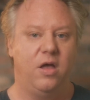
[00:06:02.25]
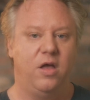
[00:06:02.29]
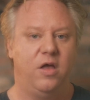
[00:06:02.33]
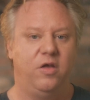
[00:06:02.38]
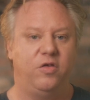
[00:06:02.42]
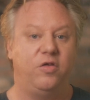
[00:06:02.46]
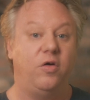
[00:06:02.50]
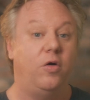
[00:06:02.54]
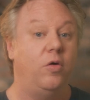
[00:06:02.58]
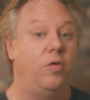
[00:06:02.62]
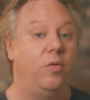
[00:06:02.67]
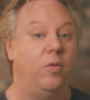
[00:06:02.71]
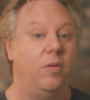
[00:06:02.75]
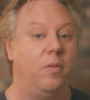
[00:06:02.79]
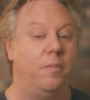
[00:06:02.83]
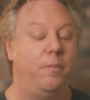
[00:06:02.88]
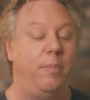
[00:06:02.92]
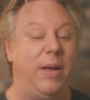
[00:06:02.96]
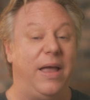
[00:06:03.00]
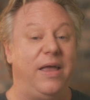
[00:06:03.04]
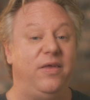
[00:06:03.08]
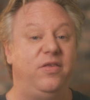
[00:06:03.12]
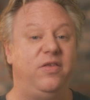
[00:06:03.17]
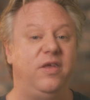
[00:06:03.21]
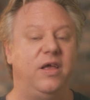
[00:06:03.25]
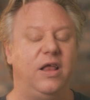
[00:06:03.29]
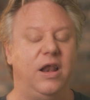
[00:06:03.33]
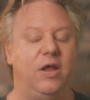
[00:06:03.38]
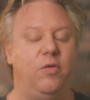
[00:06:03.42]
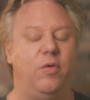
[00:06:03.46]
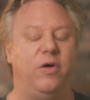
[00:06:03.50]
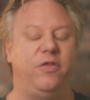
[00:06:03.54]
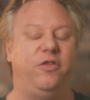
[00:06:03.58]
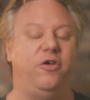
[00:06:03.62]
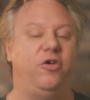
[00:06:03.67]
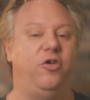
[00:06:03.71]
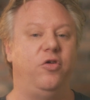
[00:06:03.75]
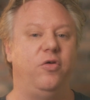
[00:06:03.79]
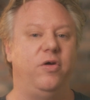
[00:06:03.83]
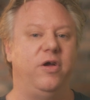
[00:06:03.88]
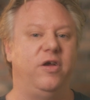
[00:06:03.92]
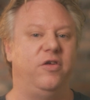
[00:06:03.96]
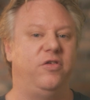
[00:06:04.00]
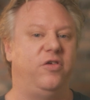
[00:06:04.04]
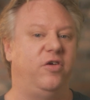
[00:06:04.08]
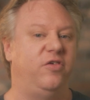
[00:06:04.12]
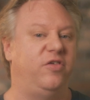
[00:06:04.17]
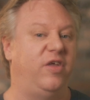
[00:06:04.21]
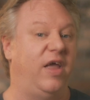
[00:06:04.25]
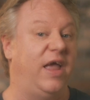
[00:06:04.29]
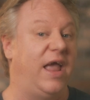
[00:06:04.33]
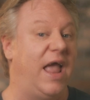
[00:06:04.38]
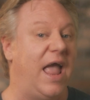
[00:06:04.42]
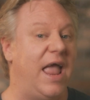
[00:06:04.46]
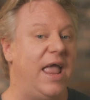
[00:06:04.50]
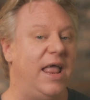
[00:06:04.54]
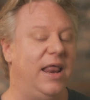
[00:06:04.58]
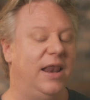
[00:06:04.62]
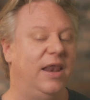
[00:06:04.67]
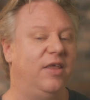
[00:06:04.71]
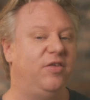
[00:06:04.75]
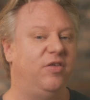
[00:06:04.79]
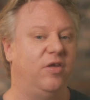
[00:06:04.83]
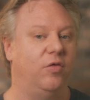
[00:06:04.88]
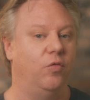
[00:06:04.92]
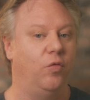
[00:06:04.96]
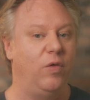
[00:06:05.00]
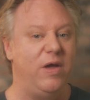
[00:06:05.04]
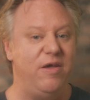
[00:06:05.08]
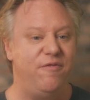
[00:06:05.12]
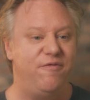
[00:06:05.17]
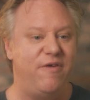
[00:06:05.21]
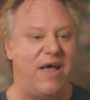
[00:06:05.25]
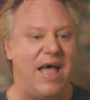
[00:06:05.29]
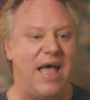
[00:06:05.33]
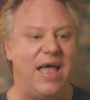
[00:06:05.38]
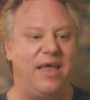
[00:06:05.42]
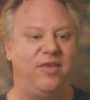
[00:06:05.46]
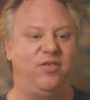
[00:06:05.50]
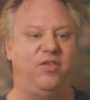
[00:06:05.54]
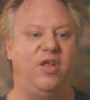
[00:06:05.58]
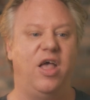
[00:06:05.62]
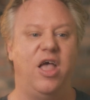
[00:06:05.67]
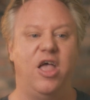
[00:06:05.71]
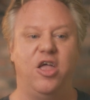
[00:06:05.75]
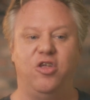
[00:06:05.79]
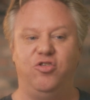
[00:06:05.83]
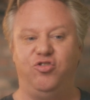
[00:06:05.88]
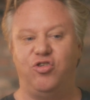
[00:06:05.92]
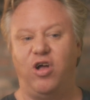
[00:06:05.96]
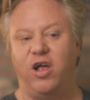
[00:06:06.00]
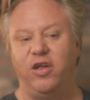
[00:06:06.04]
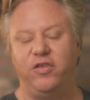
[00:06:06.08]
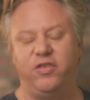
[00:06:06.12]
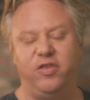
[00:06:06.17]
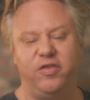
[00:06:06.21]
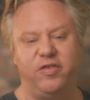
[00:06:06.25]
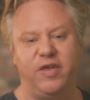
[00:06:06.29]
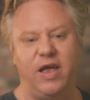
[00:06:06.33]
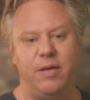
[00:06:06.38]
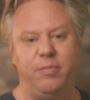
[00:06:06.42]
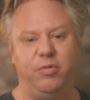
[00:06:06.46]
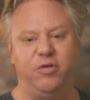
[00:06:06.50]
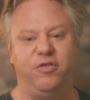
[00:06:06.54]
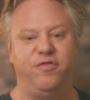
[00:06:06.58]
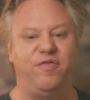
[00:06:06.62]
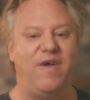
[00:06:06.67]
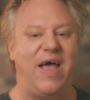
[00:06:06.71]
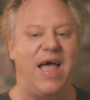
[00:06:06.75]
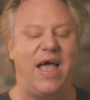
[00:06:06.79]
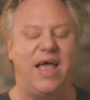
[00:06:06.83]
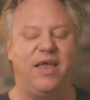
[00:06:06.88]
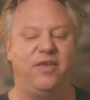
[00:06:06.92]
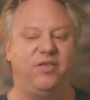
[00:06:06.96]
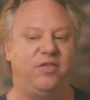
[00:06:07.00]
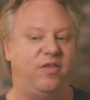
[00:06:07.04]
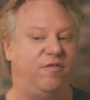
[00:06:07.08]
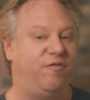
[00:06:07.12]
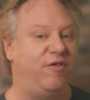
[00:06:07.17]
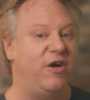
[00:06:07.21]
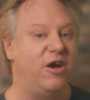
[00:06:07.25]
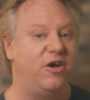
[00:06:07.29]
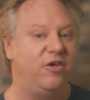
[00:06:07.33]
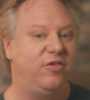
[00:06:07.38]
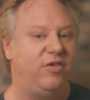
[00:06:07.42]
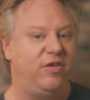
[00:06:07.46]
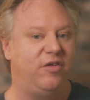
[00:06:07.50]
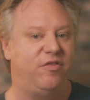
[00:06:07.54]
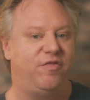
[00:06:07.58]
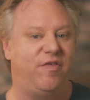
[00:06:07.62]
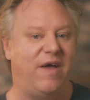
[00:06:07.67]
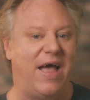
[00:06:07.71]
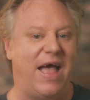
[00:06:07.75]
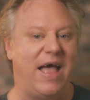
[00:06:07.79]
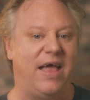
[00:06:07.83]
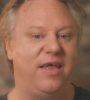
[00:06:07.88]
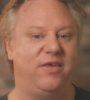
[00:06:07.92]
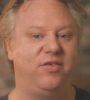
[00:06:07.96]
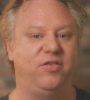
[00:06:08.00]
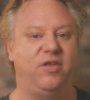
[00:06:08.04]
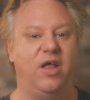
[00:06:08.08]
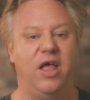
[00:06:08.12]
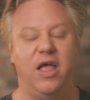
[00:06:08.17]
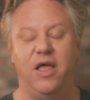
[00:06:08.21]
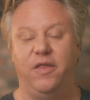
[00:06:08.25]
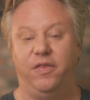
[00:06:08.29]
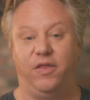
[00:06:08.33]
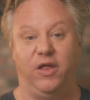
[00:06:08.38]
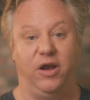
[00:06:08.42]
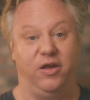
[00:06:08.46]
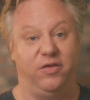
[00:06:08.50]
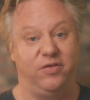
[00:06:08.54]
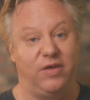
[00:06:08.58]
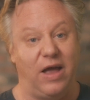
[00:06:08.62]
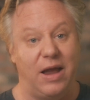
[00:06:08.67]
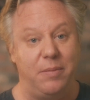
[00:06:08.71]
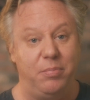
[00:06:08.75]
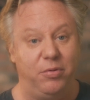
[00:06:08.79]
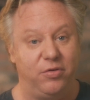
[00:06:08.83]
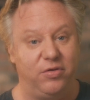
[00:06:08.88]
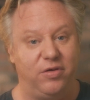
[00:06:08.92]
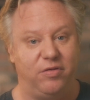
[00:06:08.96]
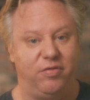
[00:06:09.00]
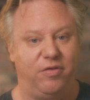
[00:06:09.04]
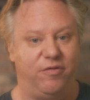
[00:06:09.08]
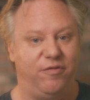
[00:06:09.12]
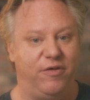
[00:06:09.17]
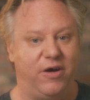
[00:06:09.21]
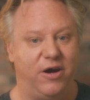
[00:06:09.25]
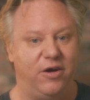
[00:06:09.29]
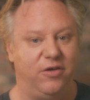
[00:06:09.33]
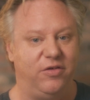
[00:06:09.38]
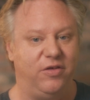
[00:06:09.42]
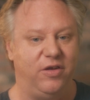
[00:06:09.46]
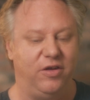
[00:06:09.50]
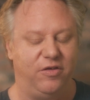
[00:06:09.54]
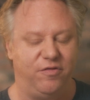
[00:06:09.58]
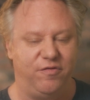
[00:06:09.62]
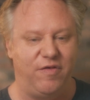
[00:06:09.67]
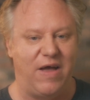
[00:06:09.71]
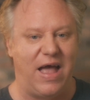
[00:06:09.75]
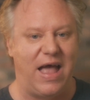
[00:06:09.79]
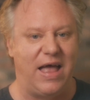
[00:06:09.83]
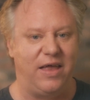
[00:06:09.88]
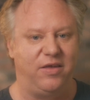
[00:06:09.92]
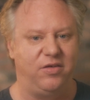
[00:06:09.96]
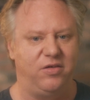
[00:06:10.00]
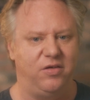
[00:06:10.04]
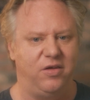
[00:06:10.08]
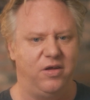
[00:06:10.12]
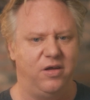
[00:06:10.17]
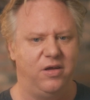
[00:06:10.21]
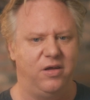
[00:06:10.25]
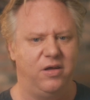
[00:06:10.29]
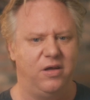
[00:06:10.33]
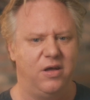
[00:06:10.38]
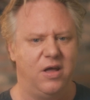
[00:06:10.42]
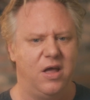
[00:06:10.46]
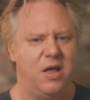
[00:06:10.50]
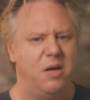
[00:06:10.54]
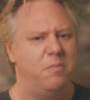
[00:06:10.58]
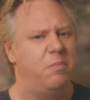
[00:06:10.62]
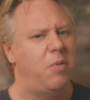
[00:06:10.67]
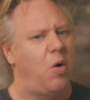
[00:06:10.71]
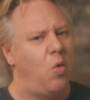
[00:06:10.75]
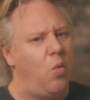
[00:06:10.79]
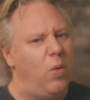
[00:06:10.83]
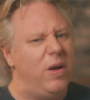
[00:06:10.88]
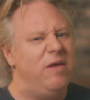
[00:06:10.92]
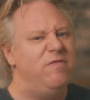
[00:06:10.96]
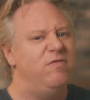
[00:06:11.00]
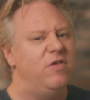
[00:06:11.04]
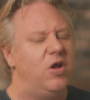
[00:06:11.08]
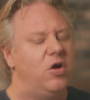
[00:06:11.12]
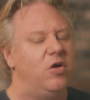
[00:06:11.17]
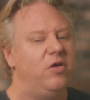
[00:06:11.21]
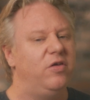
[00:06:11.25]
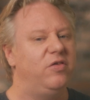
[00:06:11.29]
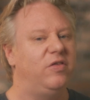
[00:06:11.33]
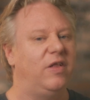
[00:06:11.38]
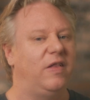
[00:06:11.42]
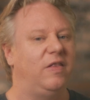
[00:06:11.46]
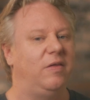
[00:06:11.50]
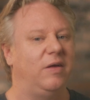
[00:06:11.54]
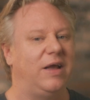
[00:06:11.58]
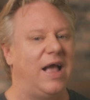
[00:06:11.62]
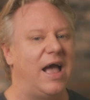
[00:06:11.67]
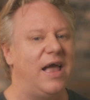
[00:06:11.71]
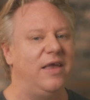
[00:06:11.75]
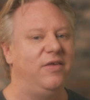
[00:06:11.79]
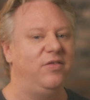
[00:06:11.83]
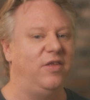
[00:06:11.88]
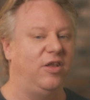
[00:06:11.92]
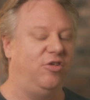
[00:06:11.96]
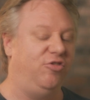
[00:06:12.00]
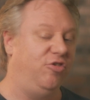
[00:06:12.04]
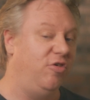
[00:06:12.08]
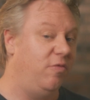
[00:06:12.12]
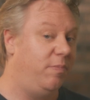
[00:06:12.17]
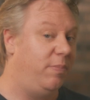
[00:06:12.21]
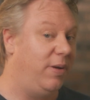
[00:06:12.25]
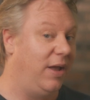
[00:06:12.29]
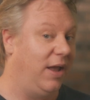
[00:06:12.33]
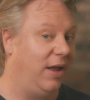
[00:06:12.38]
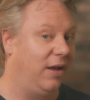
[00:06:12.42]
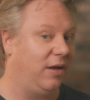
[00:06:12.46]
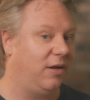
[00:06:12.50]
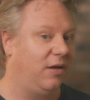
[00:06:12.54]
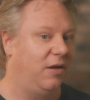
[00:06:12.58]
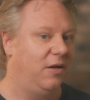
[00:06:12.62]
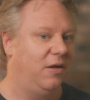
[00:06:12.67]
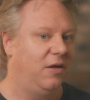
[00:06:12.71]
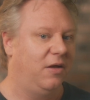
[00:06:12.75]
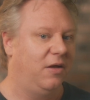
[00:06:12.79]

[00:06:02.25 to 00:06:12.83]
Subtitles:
So basically what they're doing is they're saying, hey, listen, we fast, John's disciples fast, the Pharisees fast, the disciples of the Pharisees fast. But we've noticed that the guys that you pick,